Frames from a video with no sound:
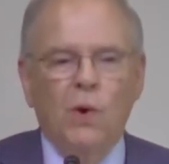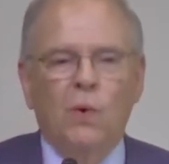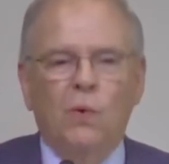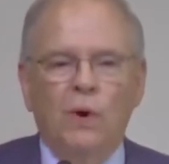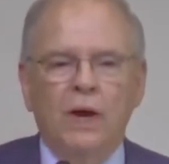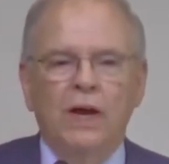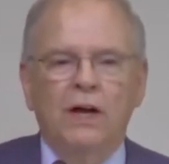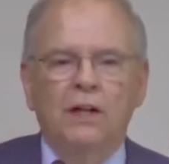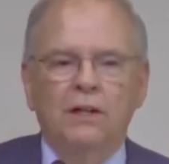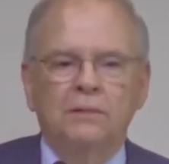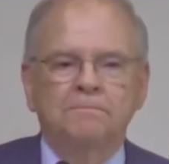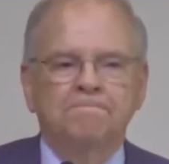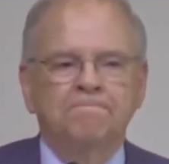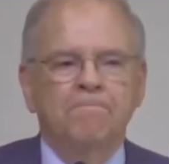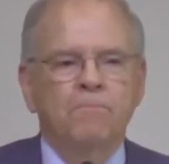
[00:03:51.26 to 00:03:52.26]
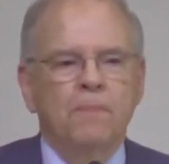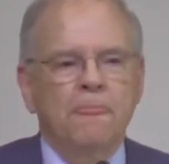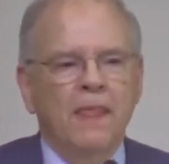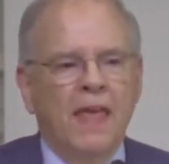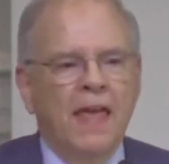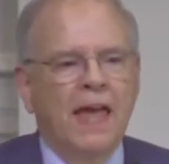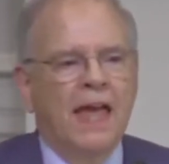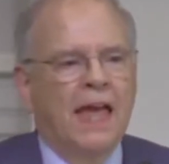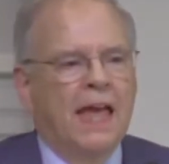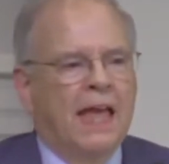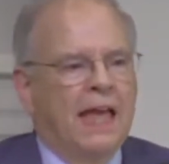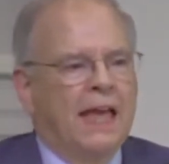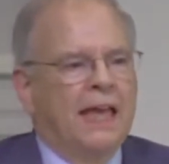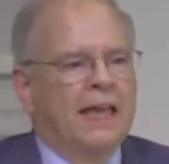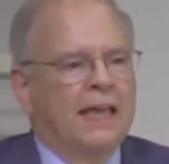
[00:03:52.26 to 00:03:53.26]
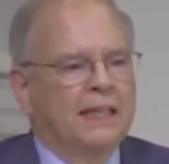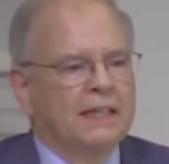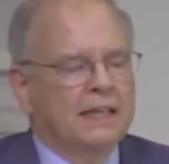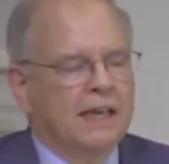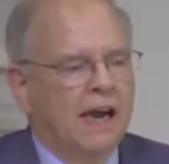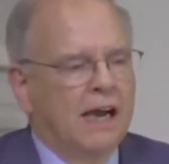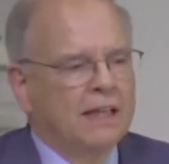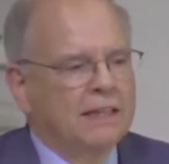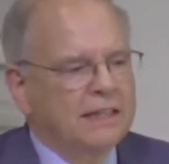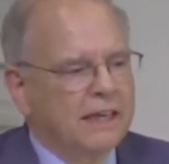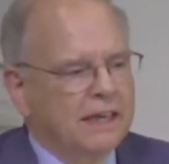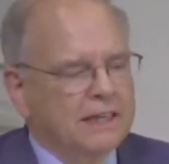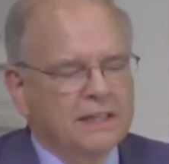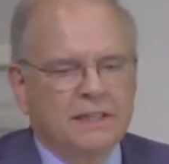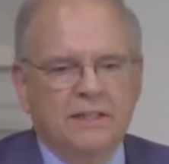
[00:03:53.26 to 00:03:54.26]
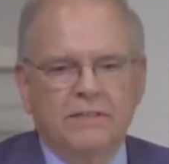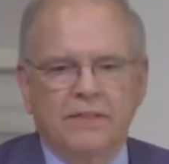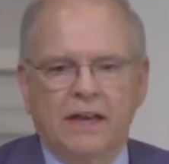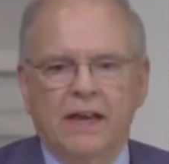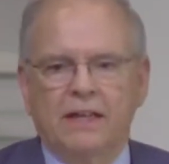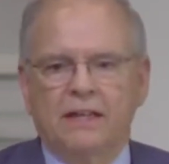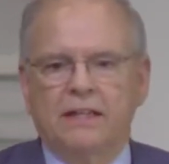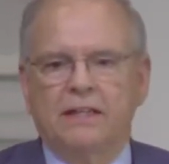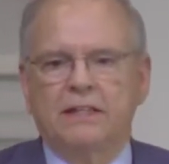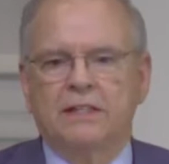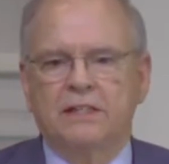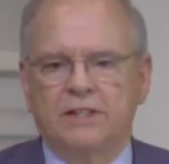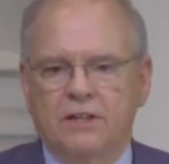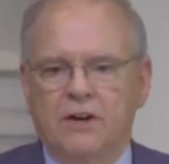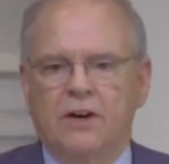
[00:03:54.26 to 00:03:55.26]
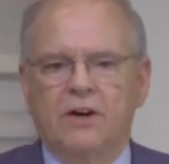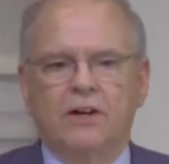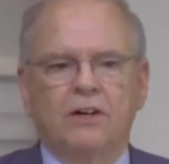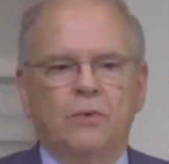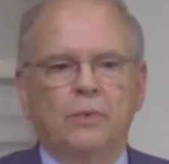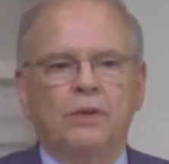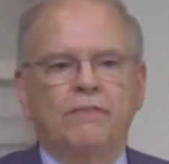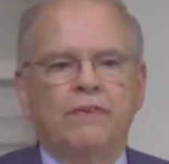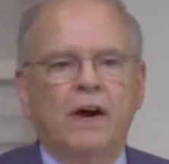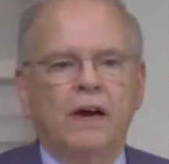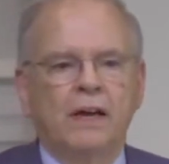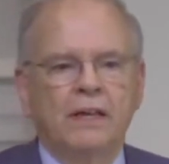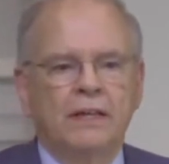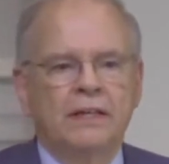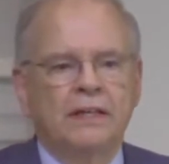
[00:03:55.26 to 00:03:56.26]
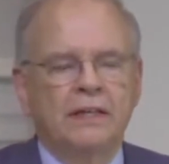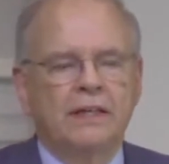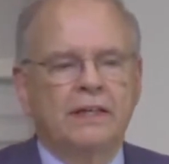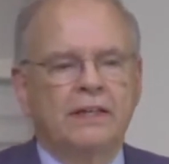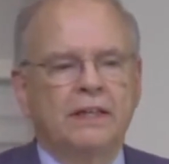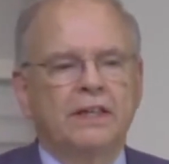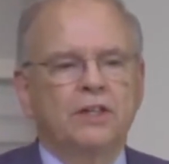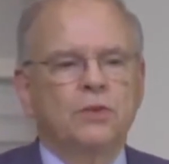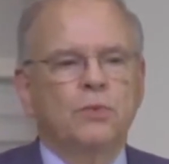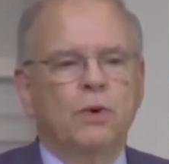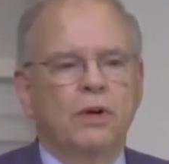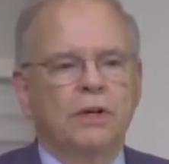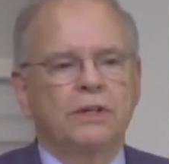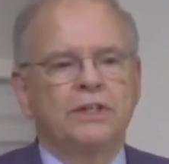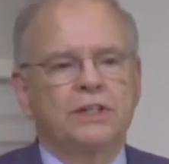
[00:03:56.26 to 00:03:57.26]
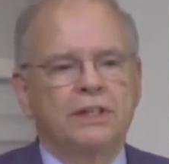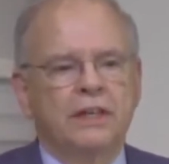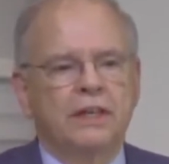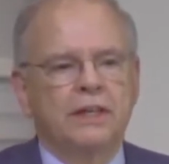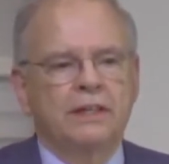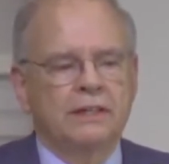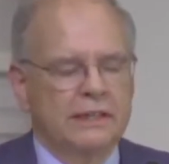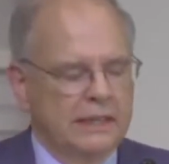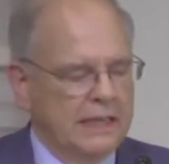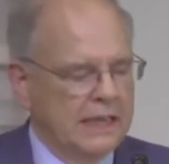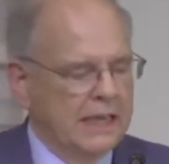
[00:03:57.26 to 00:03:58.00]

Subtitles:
Well, in the context of that song, we find these words in